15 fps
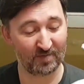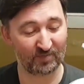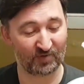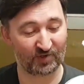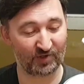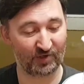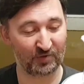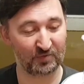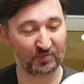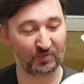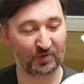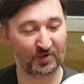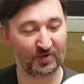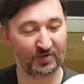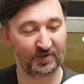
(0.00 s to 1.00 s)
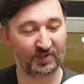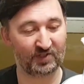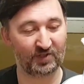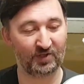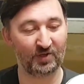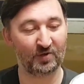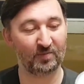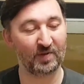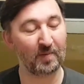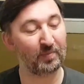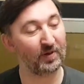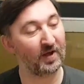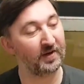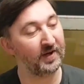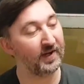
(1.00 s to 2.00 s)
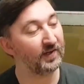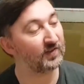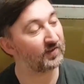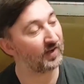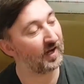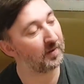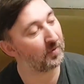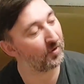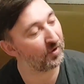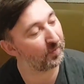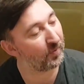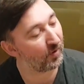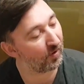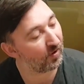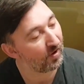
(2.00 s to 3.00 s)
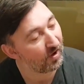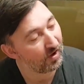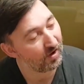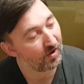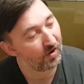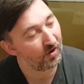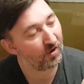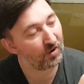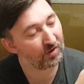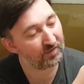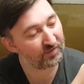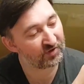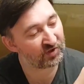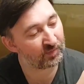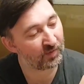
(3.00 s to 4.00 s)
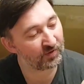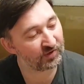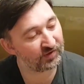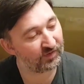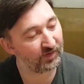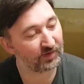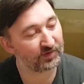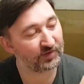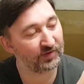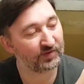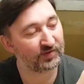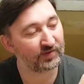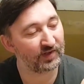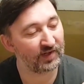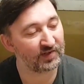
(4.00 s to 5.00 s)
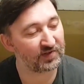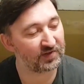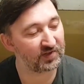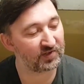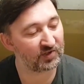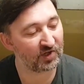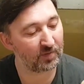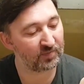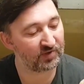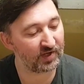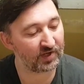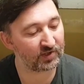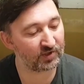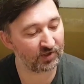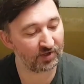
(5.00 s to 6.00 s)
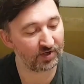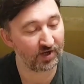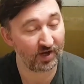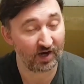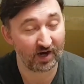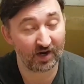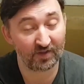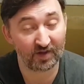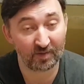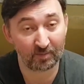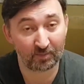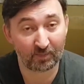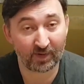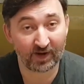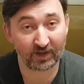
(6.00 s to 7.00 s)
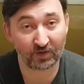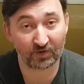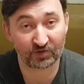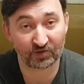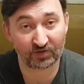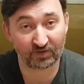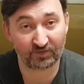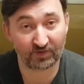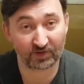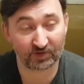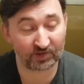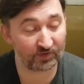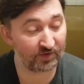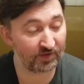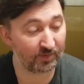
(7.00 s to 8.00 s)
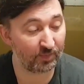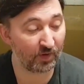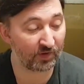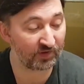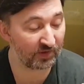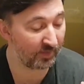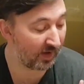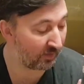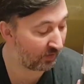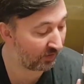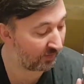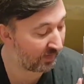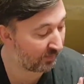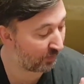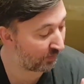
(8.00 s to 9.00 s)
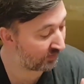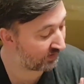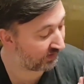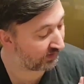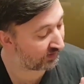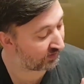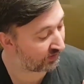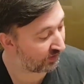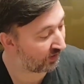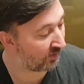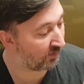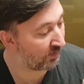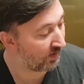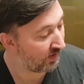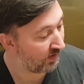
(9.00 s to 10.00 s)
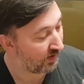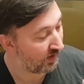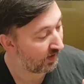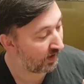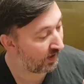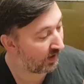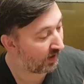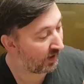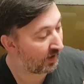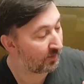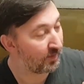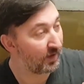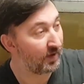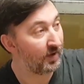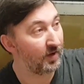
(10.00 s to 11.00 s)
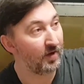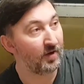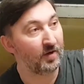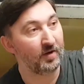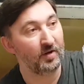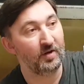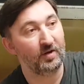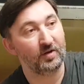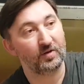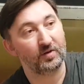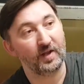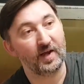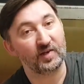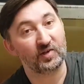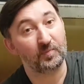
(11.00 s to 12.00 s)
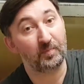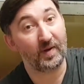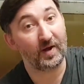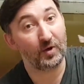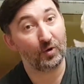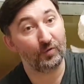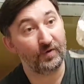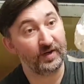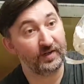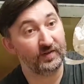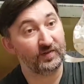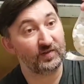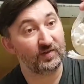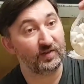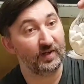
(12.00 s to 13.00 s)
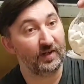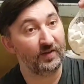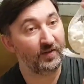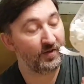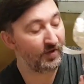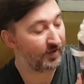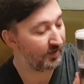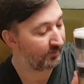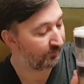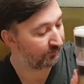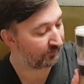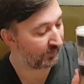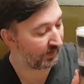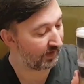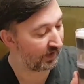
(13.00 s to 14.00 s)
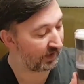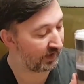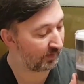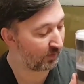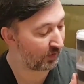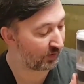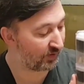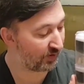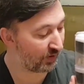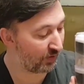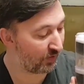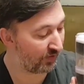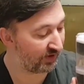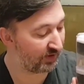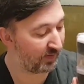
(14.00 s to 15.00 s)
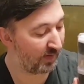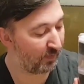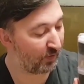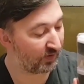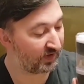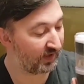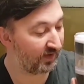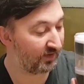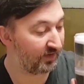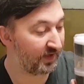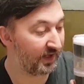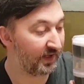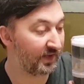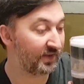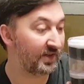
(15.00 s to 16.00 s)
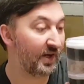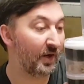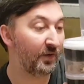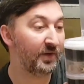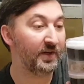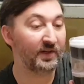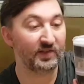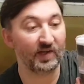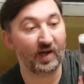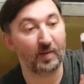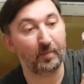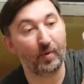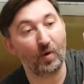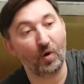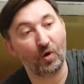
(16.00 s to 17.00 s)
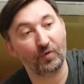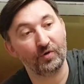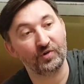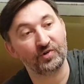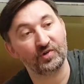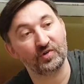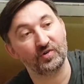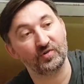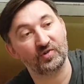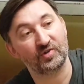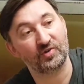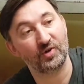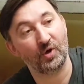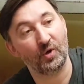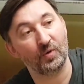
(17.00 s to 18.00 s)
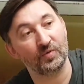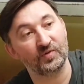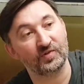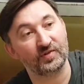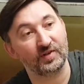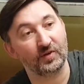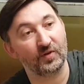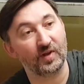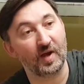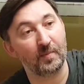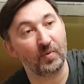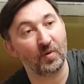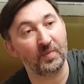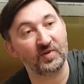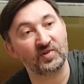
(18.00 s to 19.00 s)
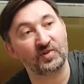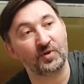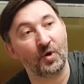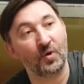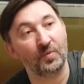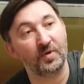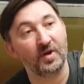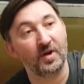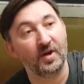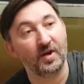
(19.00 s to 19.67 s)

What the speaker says: So we're going to, my plan is I'm going to put all of the sponge filters into this top section and then biological filter in the bottom. I'm going to be putting some glass bio rings in there, and I'm also going to be putting these. Now these are porous stones, they look like pumice stone.